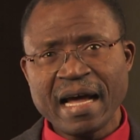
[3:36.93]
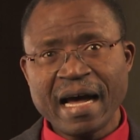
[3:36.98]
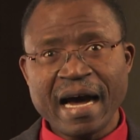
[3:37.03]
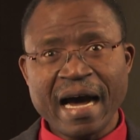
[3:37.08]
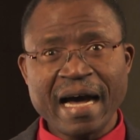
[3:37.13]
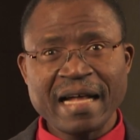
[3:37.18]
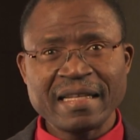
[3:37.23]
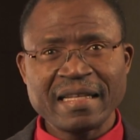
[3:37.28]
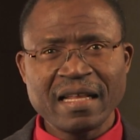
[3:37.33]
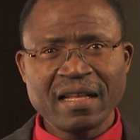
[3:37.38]

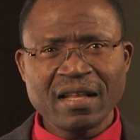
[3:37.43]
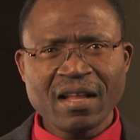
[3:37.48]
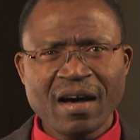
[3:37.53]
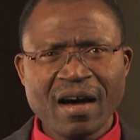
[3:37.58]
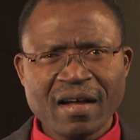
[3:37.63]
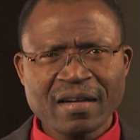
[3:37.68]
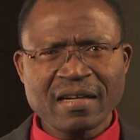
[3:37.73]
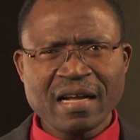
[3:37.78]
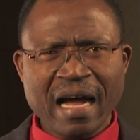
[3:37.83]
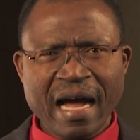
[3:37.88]
"And the
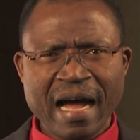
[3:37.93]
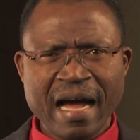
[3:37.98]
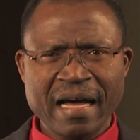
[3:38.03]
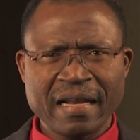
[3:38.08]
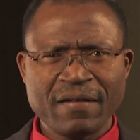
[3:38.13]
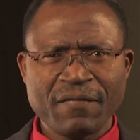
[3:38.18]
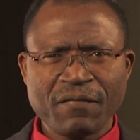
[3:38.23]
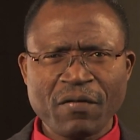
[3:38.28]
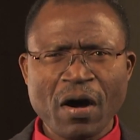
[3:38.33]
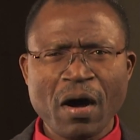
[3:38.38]
Lord
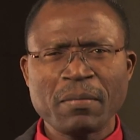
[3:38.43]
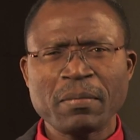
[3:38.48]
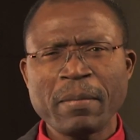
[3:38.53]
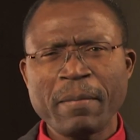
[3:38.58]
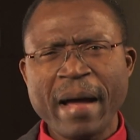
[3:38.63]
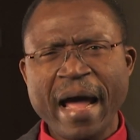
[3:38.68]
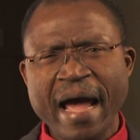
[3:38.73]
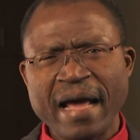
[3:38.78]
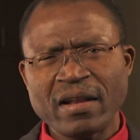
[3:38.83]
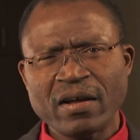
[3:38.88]
God formed
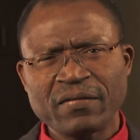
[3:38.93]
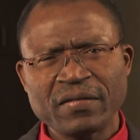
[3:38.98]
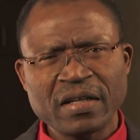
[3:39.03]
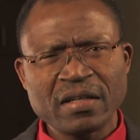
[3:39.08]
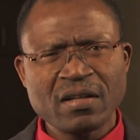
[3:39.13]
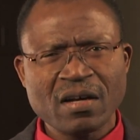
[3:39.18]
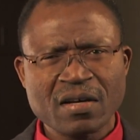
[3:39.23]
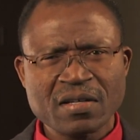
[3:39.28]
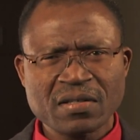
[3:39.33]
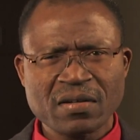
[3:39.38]
man of the
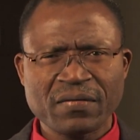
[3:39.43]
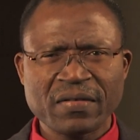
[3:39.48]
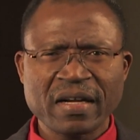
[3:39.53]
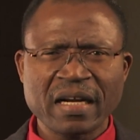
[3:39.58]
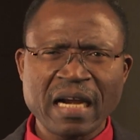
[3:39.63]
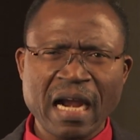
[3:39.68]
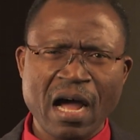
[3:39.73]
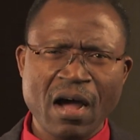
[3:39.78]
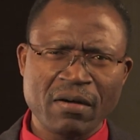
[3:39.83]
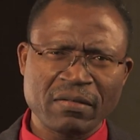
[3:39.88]
dust of the
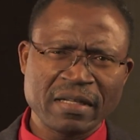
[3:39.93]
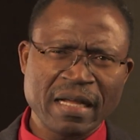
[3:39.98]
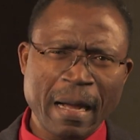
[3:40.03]
ground,